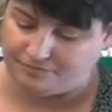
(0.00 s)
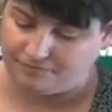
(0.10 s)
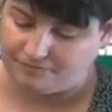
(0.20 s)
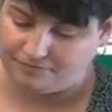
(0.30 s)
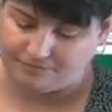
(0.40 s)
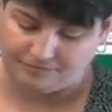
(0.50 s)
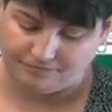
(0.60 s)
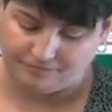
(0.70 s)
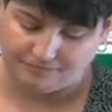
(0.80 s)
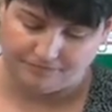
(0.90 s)

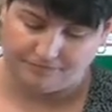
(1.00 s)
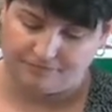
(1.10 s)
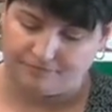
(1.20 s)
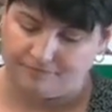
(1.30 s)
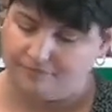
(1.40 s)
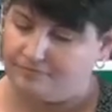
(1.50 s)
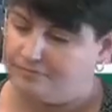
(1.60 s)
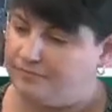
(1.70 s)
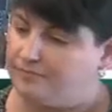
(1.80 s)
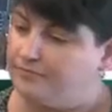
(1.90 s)

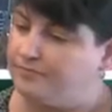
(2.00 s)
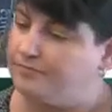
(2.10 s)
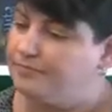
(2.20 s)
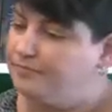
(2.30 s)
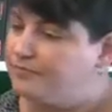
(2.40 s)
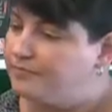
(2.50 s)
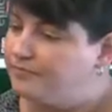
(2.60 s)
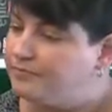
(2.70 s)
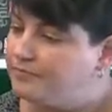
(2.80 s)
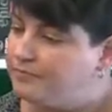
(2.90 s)

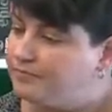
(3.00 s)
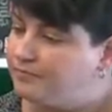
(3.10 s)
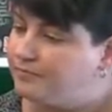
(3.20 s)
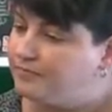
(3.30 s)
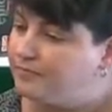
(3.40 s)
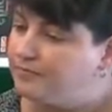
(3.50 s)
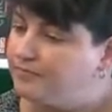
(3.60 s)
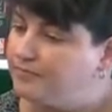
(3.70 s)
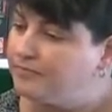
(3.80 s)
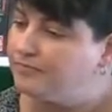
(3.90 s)

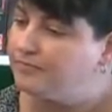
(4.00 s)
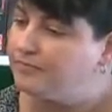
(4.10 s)
(not speaking)